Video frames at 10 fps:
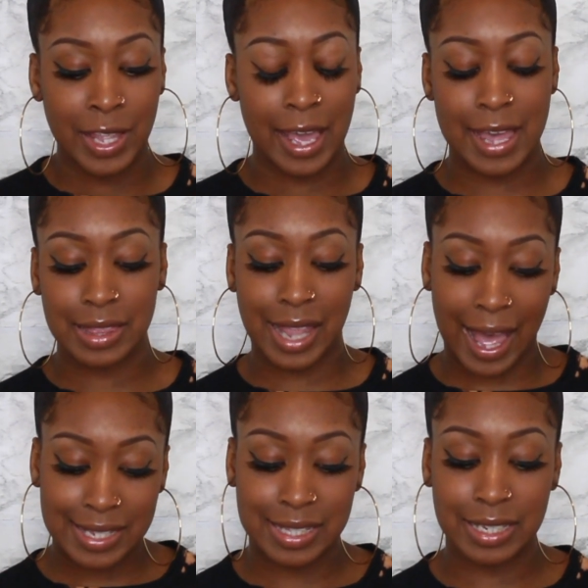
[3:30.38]
And
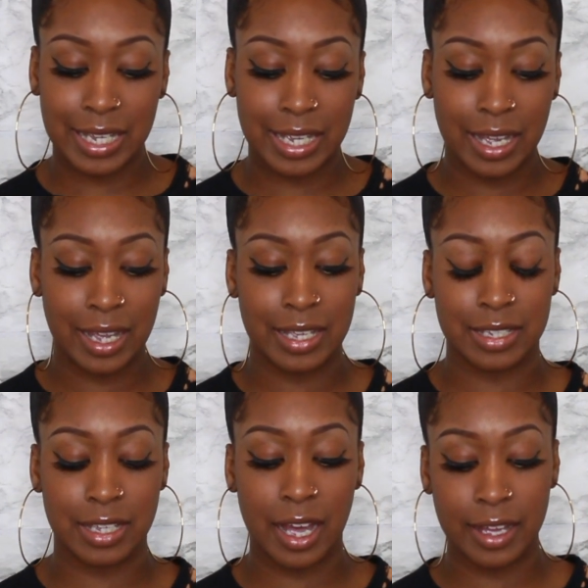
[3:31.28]
lastly,
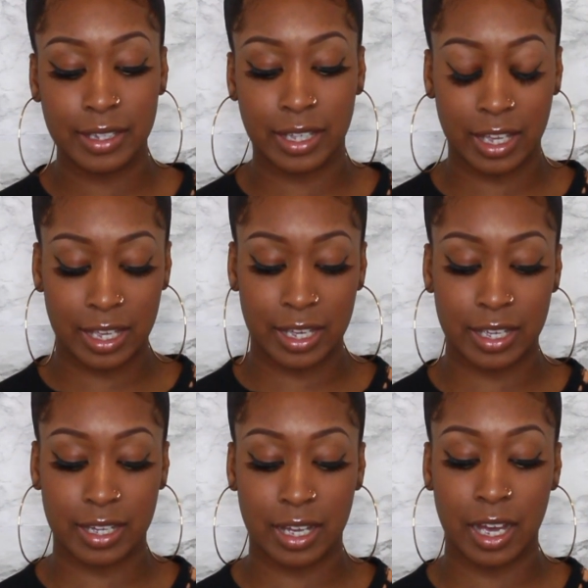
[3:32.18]

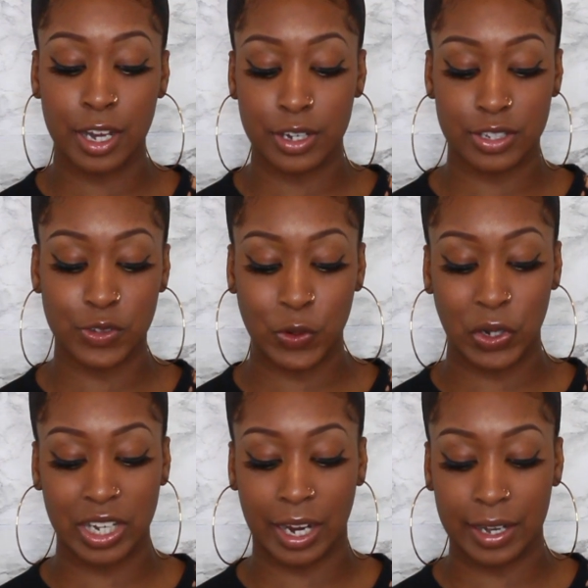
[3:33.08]

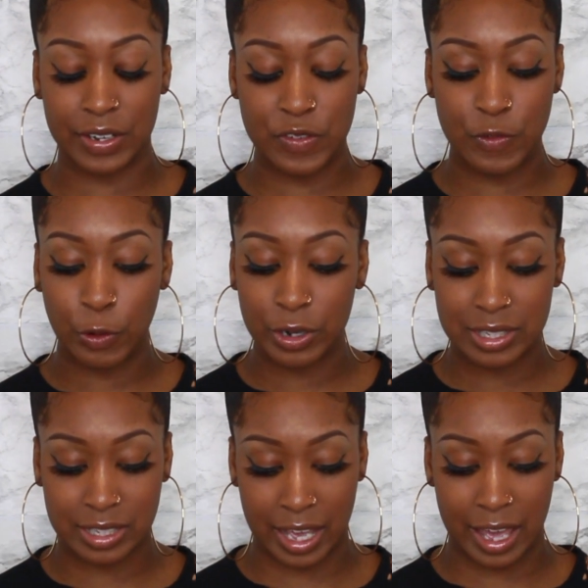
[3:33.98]
YoungKing_94
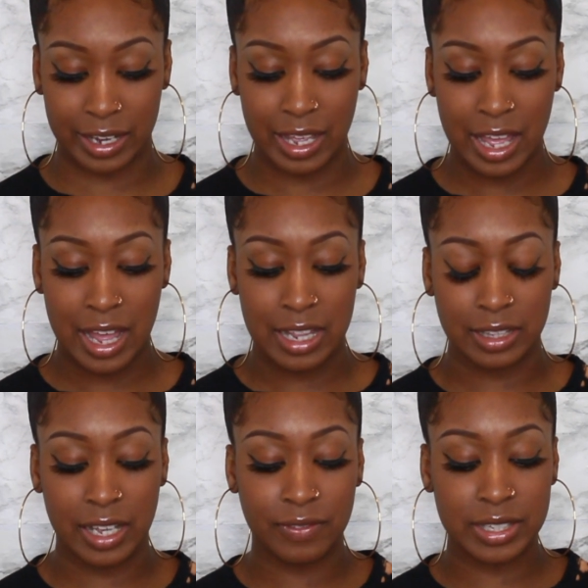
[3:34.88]
said
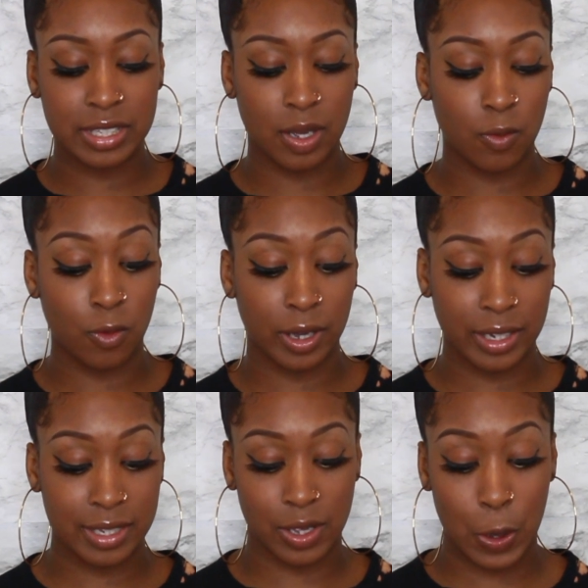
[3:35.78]
loving
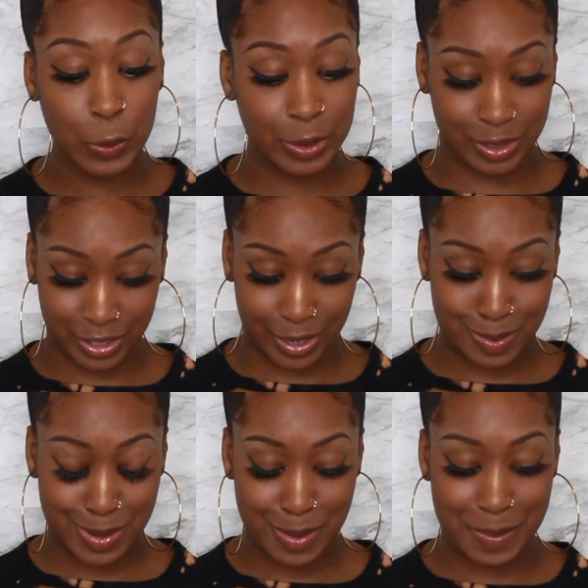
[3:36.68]
someone is
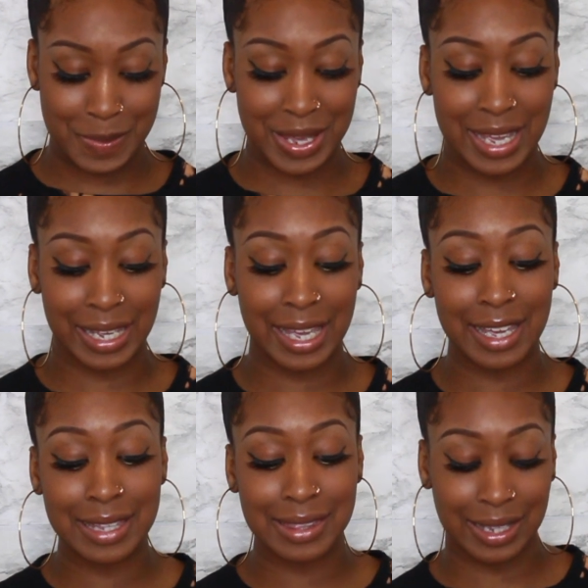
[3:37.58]
ownership. Being
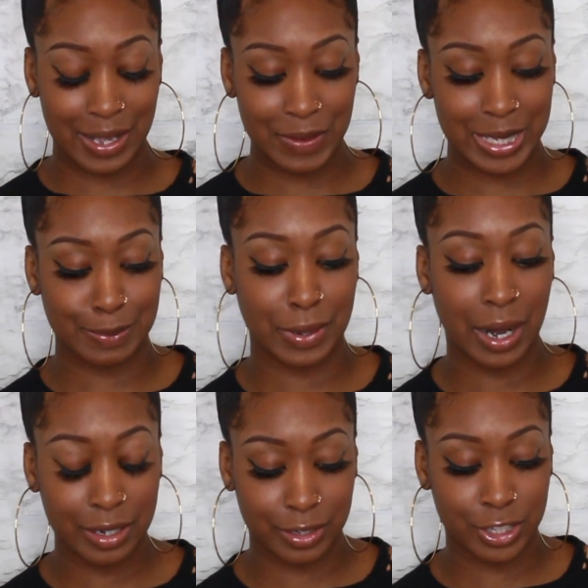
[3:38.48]
in love is
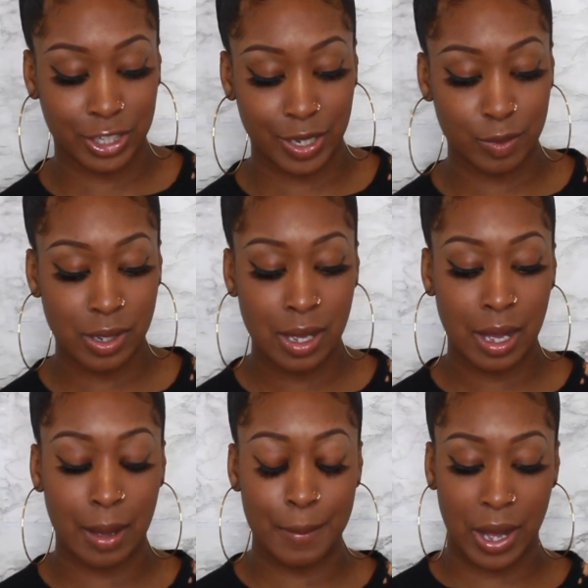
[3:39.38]
partnership,
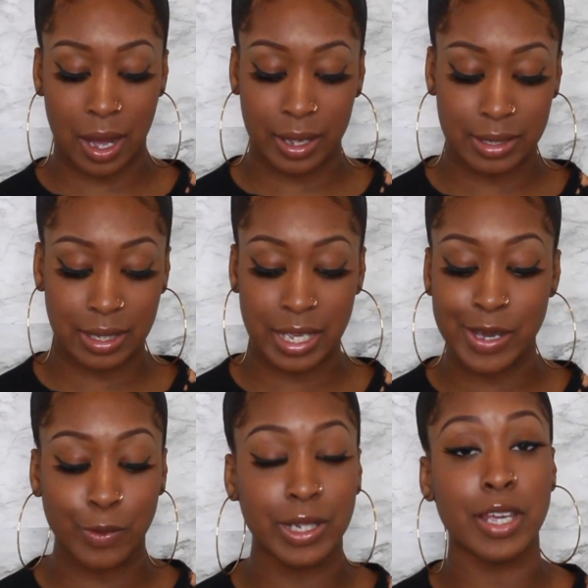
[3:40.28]
a bond
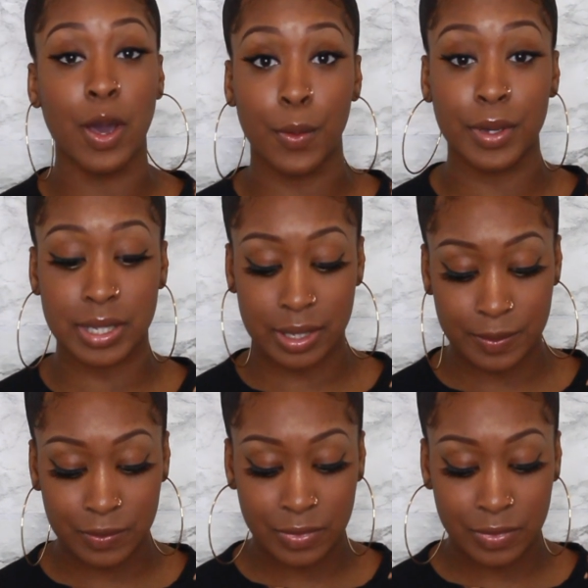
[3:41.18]
equally yoked.